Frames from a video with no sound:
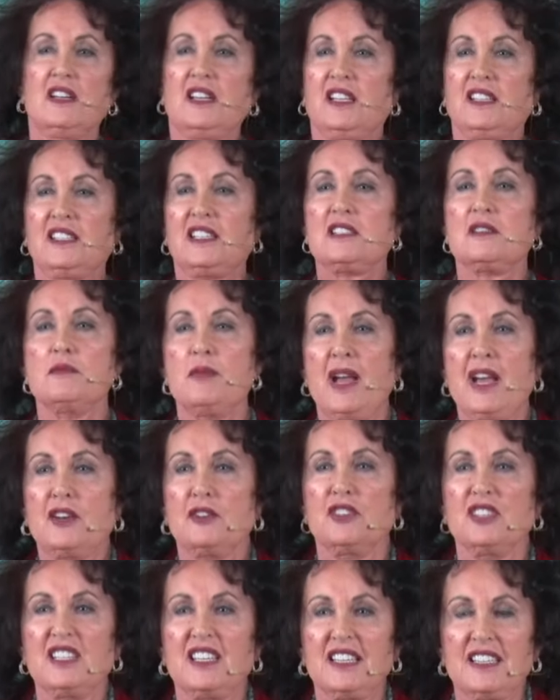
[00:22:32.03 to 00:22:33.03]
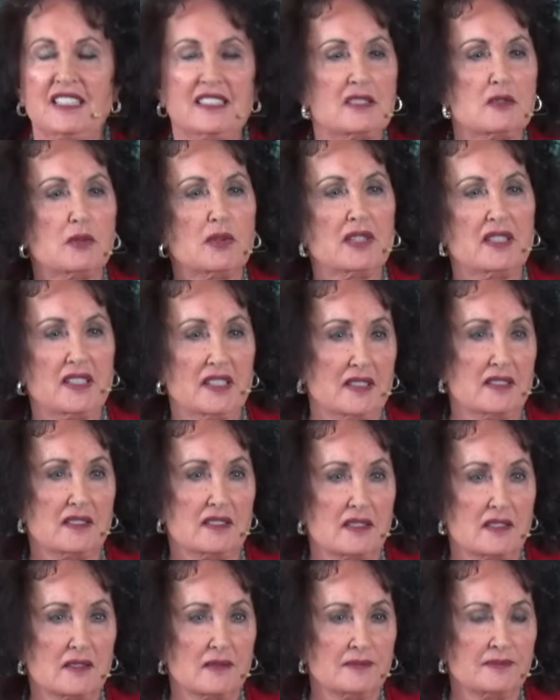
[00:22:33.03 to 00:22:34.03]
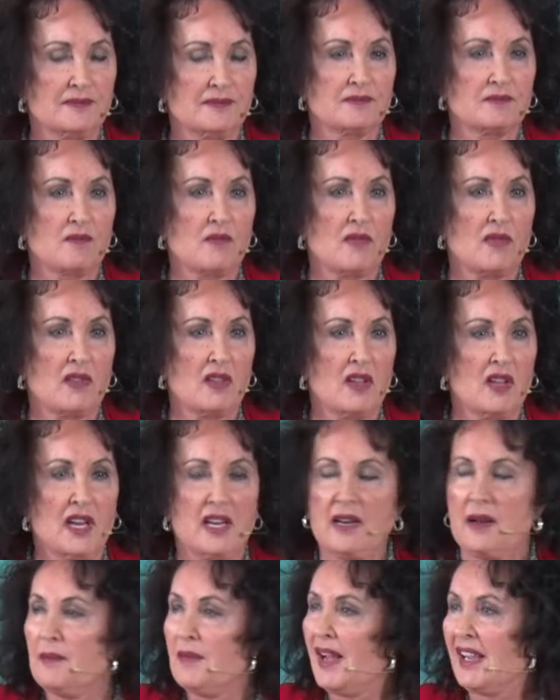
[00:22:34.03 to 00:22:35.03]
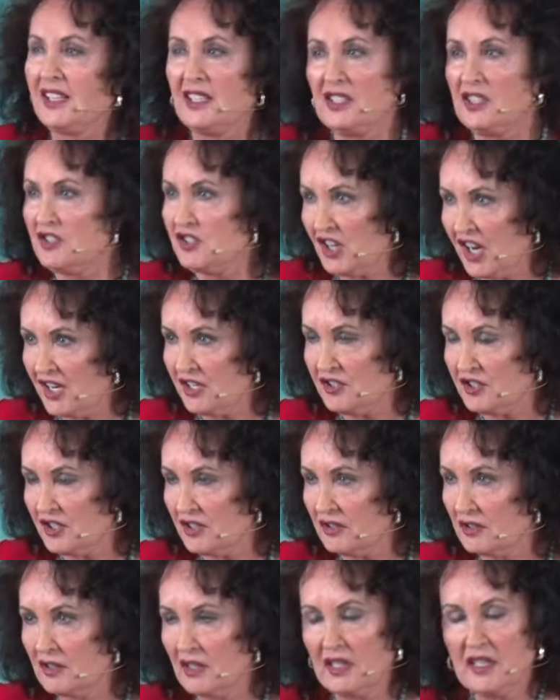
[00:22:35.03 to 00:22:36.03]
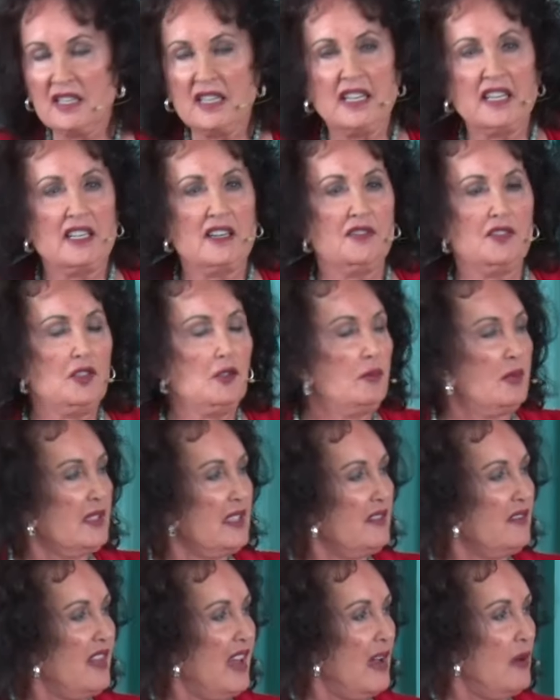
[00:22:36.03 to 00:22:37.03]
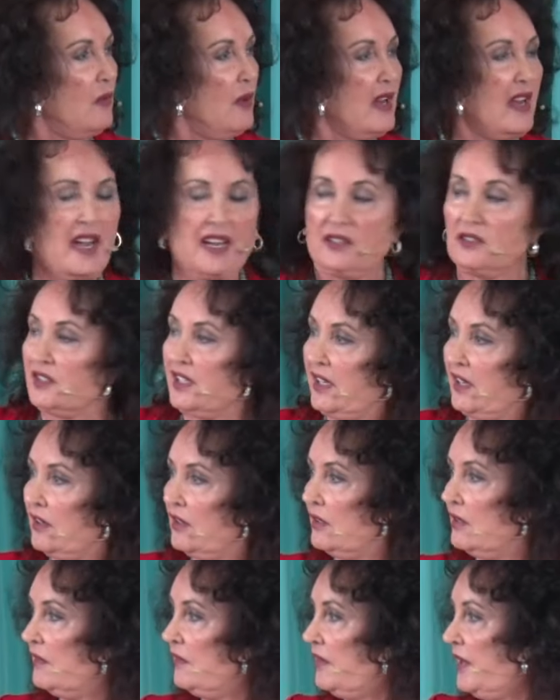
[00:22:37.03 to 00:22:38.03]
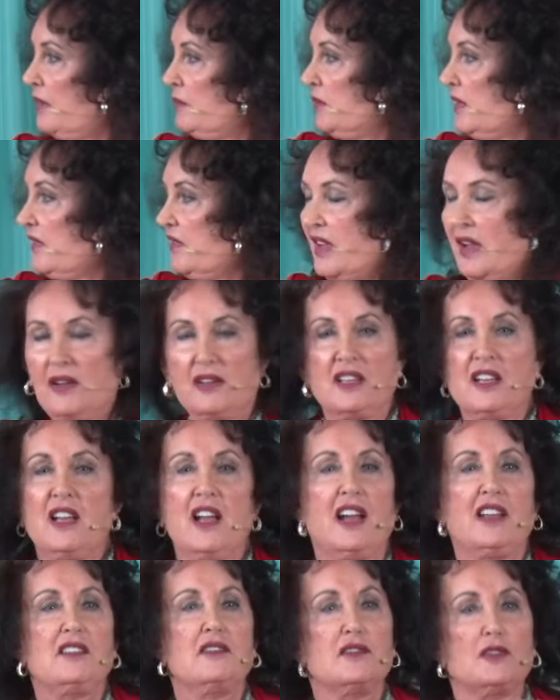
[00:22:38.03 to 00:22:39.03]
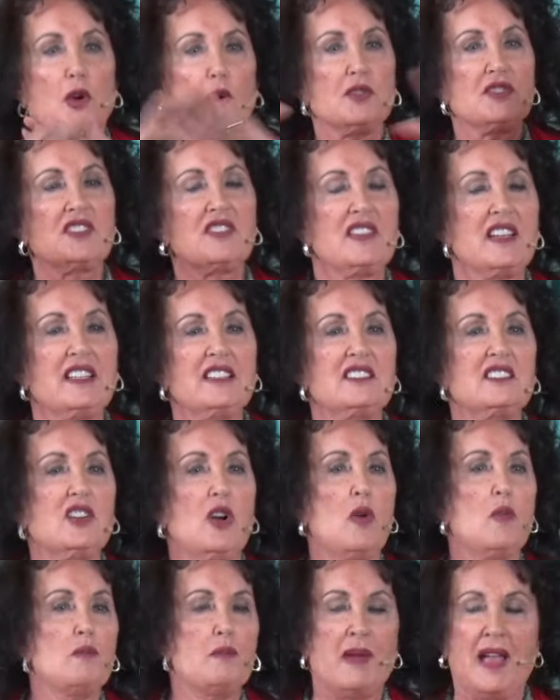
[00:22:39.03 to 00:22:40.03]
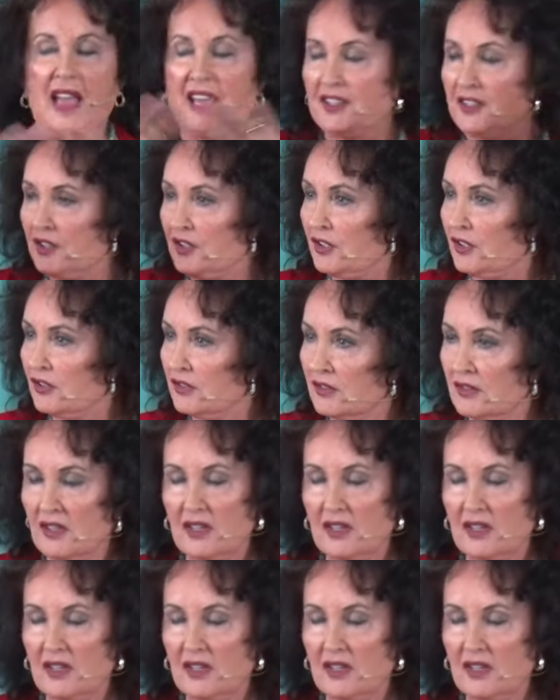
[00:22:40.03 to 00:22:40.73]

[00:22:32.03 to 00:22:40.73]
It doesn't matter. it is what it is, yep. and I'm not going to change it. And if you believe that way, I don't care. If I believe that, those things don't matter.